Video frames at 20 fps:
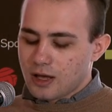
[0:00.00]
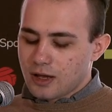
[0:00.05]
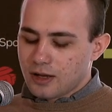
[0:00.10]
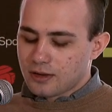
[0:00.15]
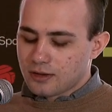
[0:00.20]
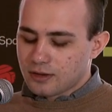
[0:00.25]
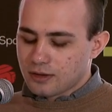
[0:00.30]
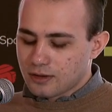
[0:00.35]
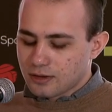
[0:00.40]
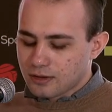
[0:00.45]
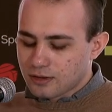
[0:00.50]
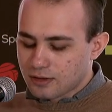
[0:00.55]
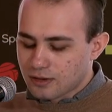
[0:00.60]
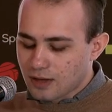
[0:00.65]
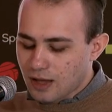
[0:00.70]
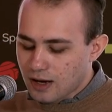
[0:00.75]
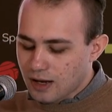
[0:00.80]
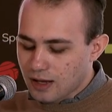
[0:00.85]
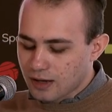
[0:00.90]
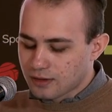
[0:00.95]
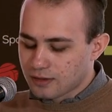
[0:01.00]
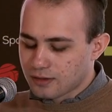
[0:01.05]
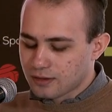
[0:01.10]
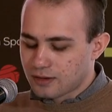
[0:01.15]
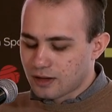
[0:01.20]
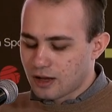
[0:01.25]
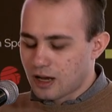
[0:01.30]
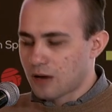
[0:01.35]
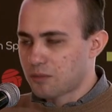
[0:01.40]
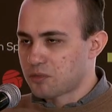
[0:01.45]
it selects
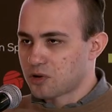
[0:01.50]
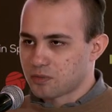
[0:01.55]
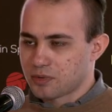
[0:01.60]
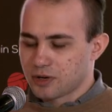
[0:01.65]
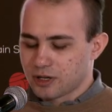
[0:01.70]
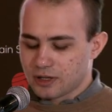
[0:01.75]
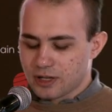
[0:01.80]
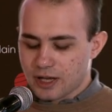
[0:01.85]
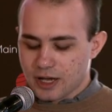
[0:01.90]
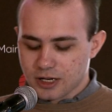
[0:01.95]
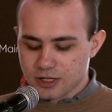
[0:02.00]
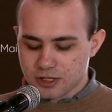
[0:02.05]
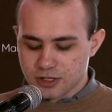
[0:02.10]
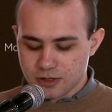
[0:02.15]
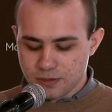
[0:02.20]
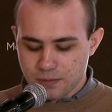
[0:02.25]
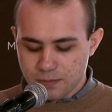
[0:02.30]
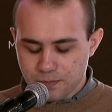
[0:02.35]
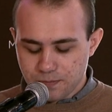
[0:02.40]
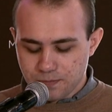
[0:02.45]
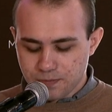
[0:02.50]
the appropriate action.